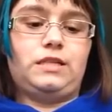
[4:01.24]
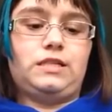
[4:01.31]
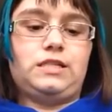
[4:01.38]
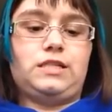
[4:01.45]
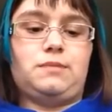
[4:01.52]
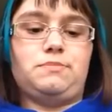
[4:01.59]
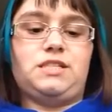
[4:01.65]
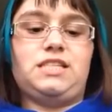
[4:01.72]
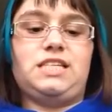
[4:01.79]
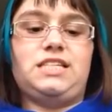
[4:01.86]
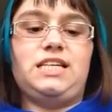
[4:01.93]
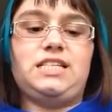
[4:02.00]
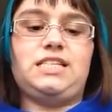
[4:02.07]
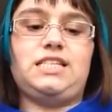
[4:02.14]
Some
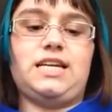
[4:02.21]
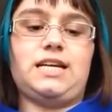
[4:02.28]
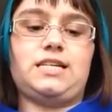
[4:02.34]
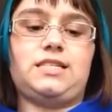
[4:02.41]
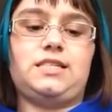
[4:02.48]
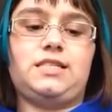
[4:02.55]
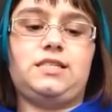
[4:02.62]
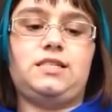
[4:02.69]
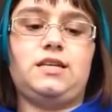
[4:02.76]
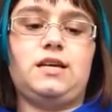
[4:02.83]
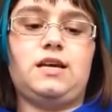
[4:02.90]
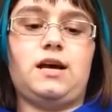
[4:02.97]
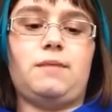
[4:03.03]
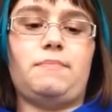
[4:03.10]
statistics
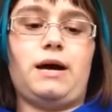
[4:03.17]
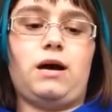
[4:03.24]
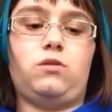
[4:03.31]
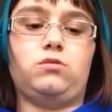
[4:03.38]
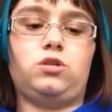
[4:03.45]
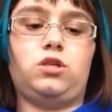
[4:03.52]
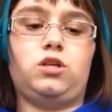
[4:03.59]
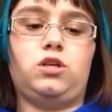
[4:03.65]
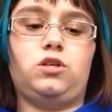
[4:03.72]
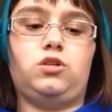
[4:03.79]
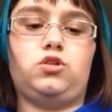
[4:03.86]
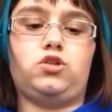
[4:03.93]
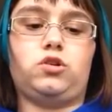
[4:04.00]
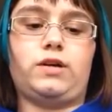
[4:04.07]
about
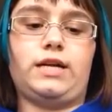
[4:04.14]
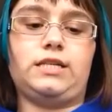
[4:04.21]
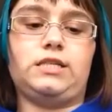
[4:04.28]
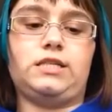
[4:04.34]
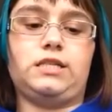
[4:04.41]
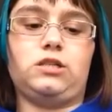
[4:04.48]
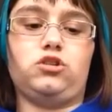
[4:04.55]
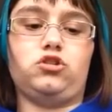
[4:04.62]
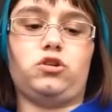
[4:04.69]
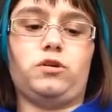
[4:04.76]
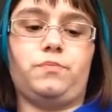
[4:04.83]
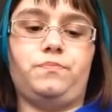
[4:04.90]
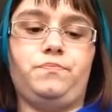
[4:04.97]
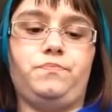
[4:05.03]
Tourette
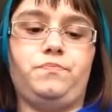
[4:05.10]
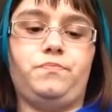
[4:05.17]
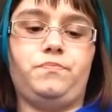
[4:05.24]
syndrome